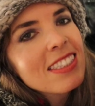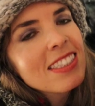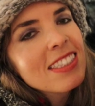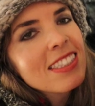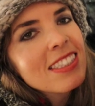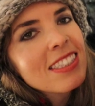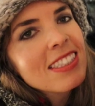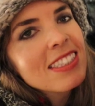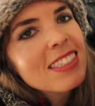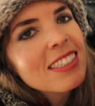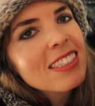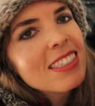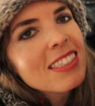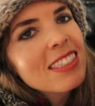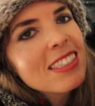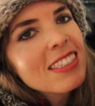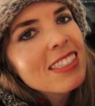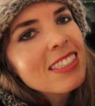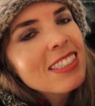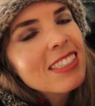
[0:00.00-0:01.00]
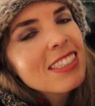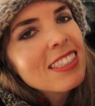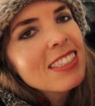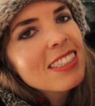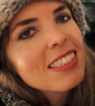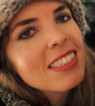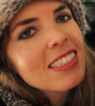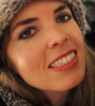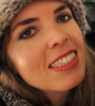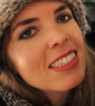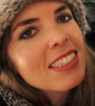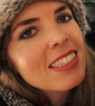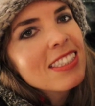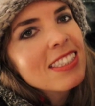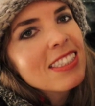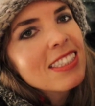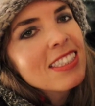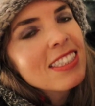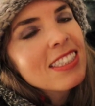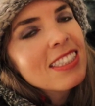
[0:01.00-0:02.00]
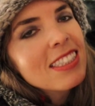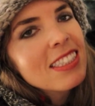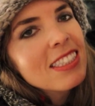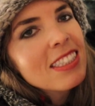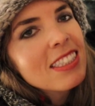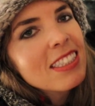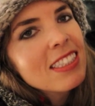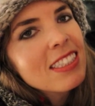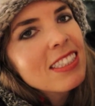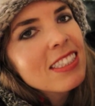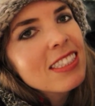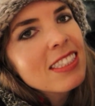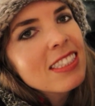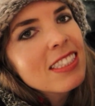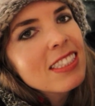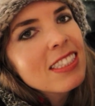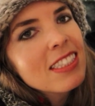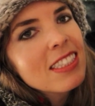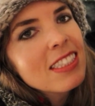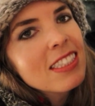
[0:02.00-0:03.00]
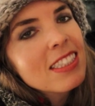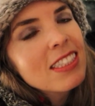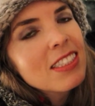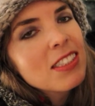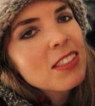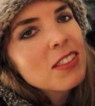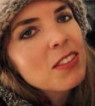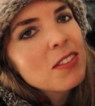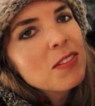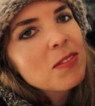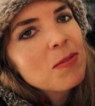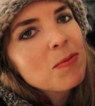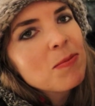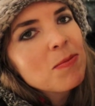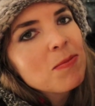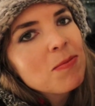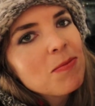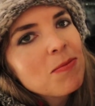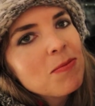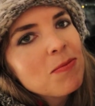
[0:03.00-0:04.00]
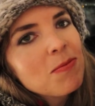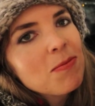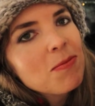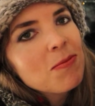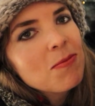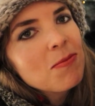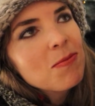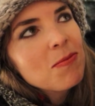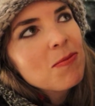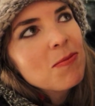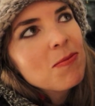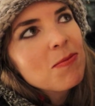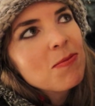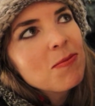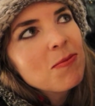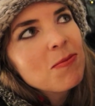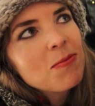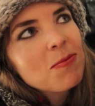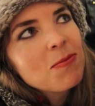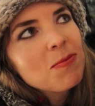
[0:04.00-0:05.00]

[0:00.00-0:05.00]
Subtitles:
[no speech]